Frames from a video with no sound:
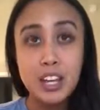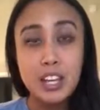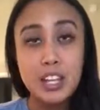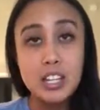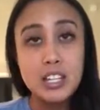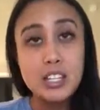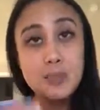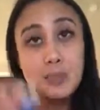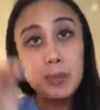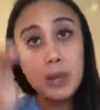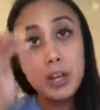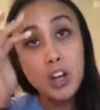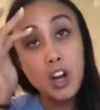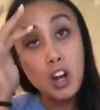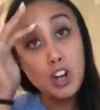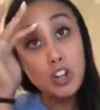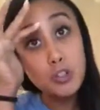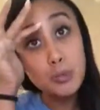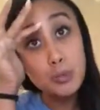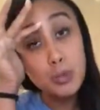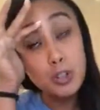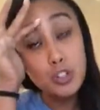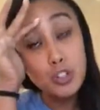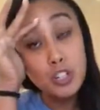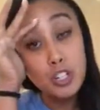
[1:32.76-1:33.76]
His big
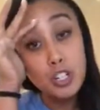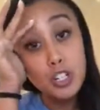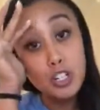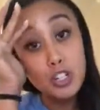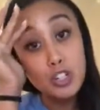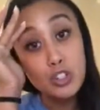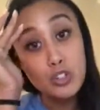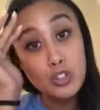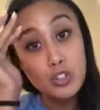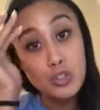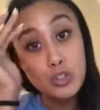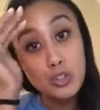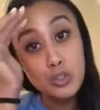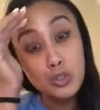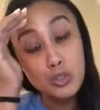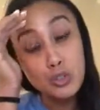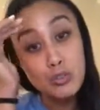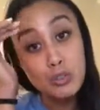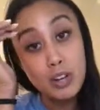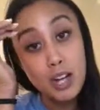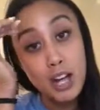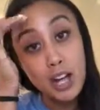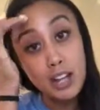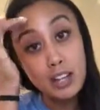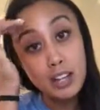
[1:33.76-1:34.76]
contribution to
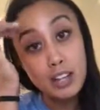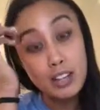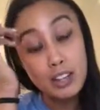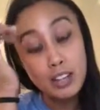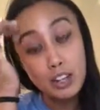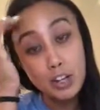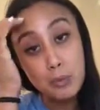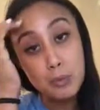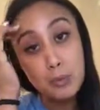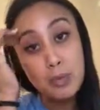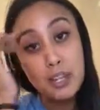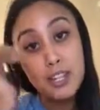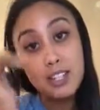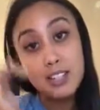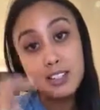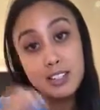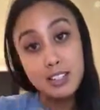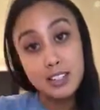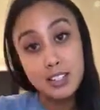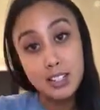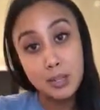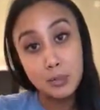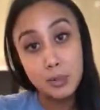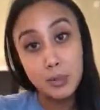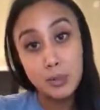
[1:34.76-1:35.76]
reality therapy is the
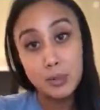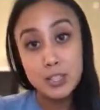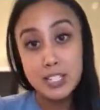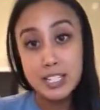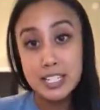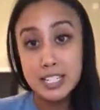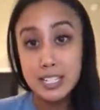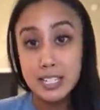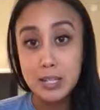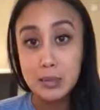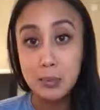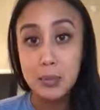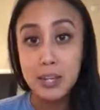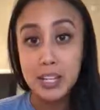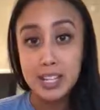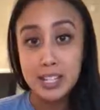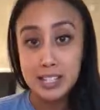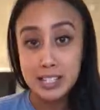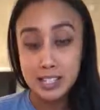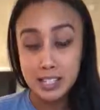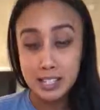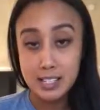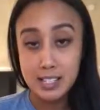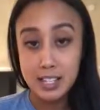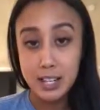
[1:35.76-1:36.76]
WDEP
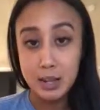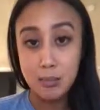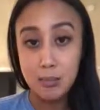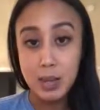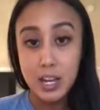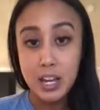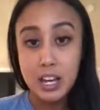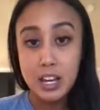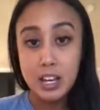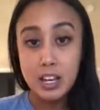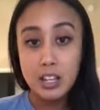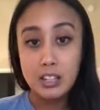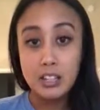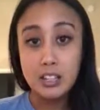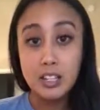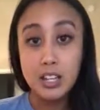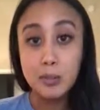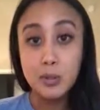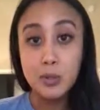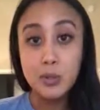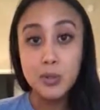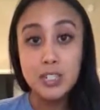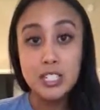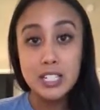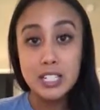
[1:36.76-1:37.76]
system. The
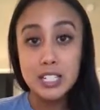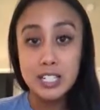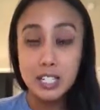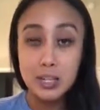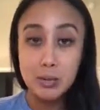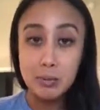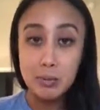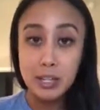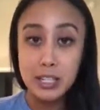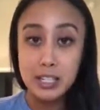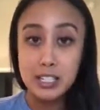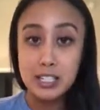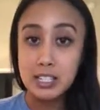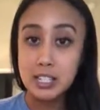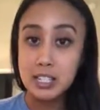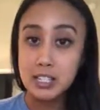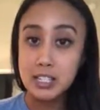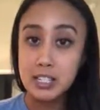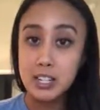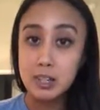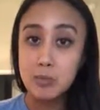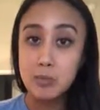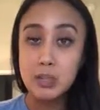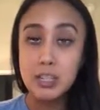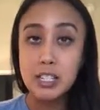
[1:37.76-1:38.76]
WDEP
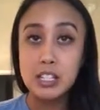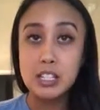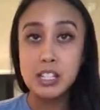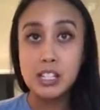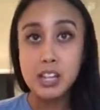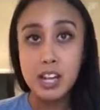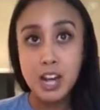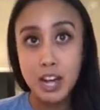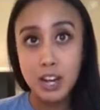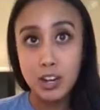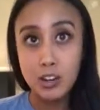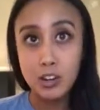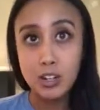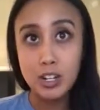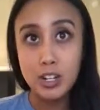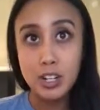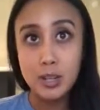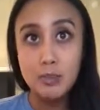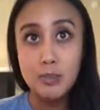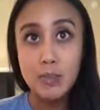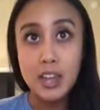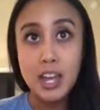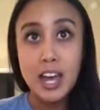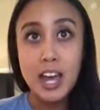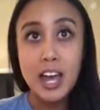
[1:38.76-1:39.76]
system is an
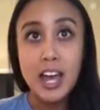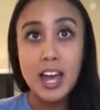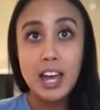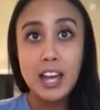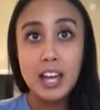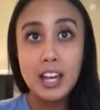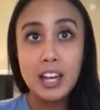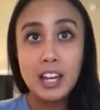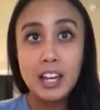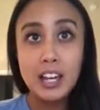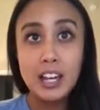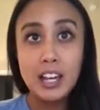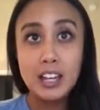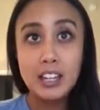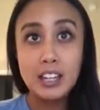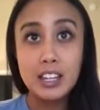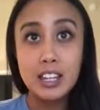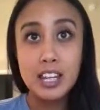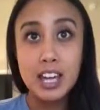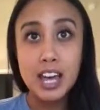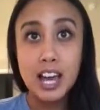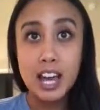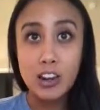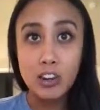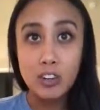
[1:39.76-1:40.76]
acronym, and
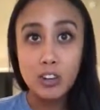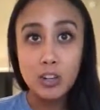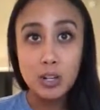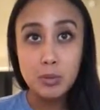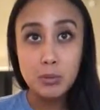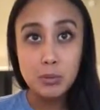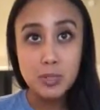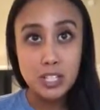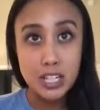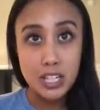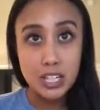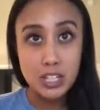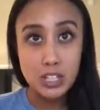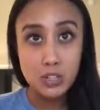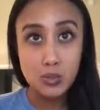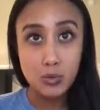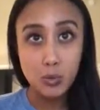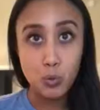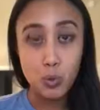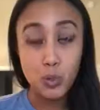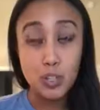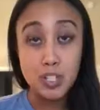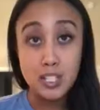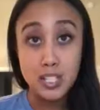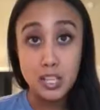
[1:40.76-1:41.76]
the acronym stands
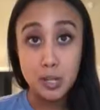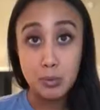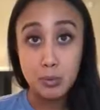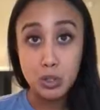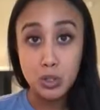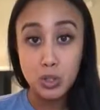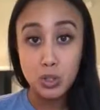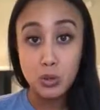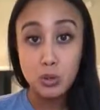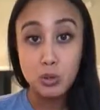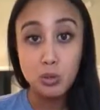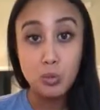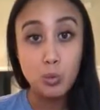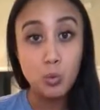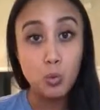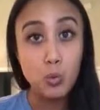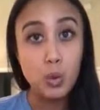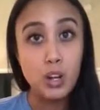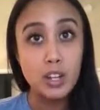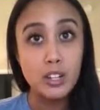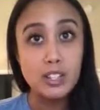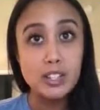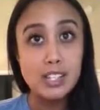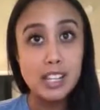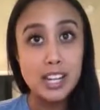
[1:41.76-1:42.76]
for W,
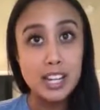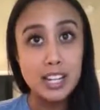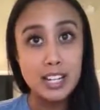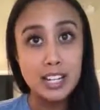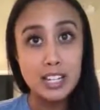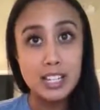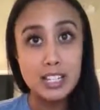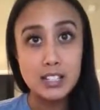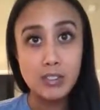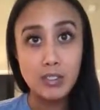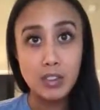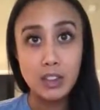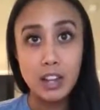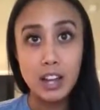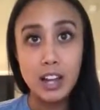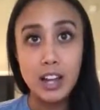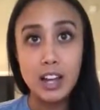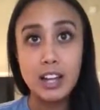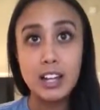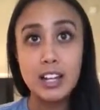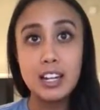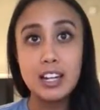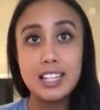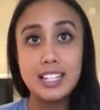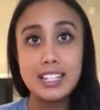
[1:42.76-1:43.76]
wants and needs of the
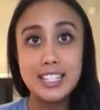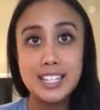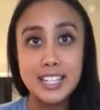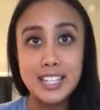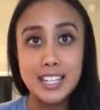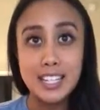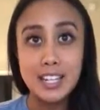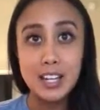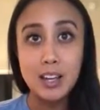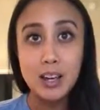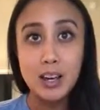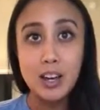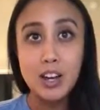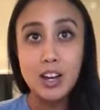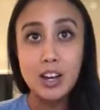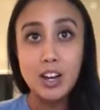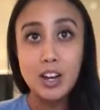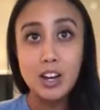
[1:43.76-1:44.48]
client, D,